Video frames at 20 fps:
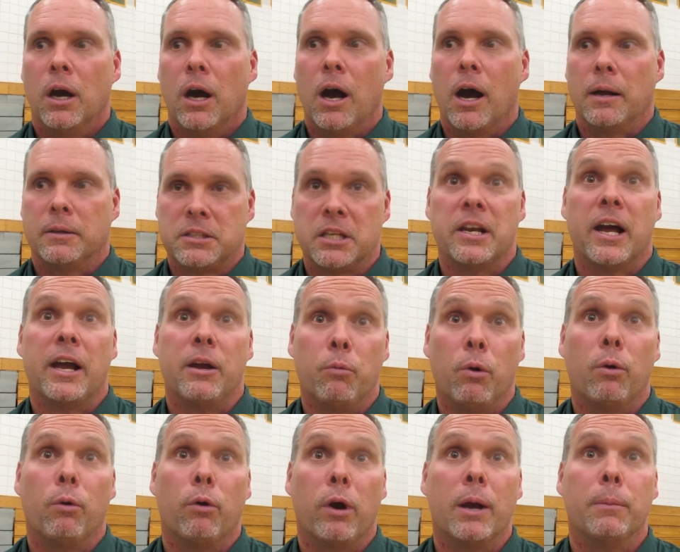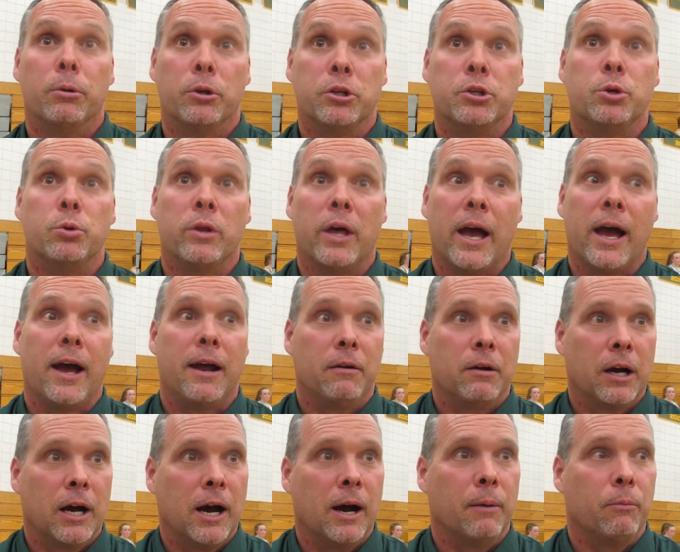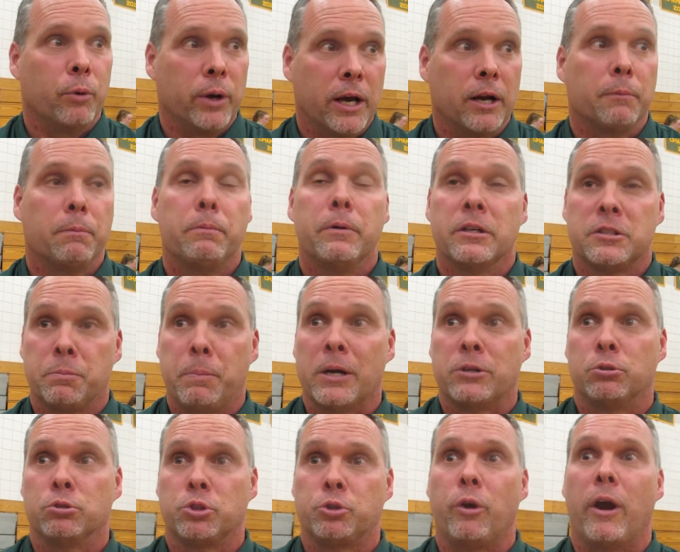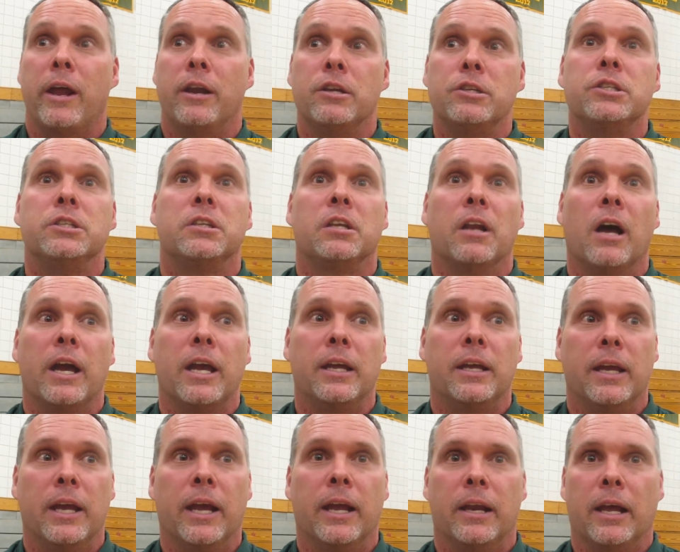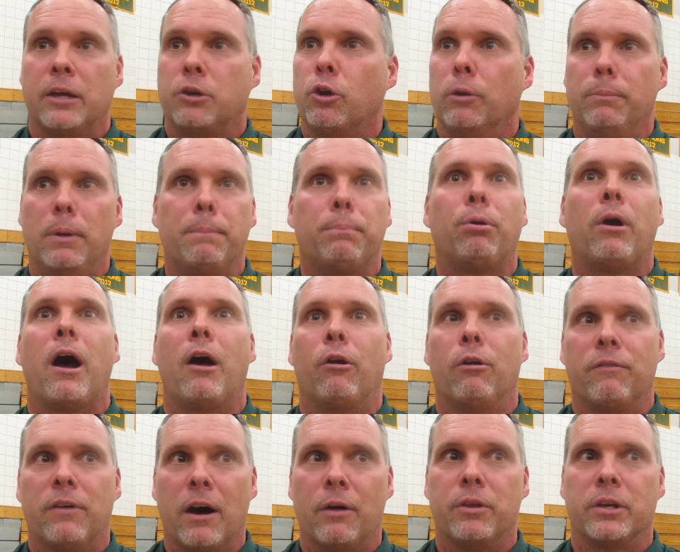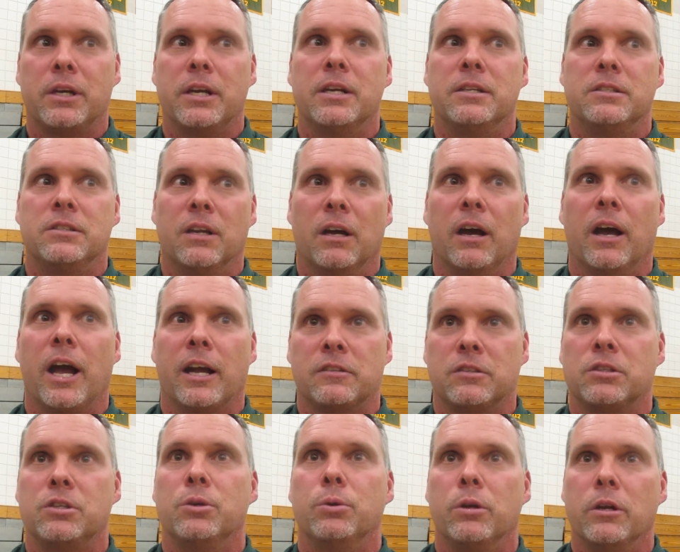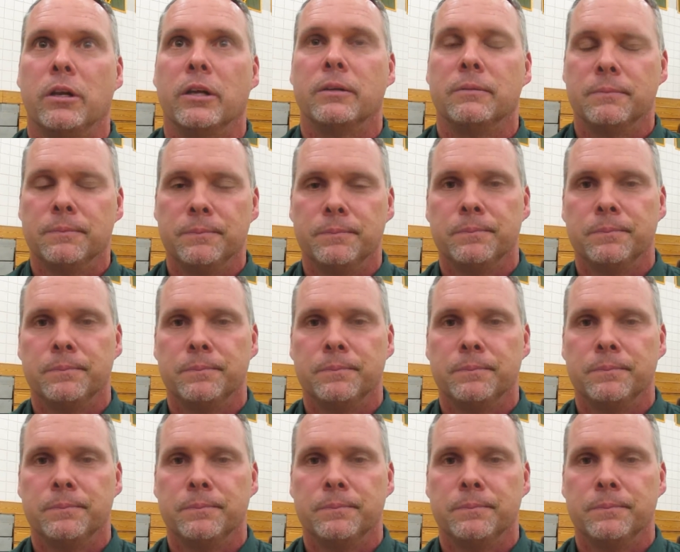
uh, tonight we were able to do that. Um, we had a, a, special strategy tonight, and I couldn't be proud of how the kids uh, executed it.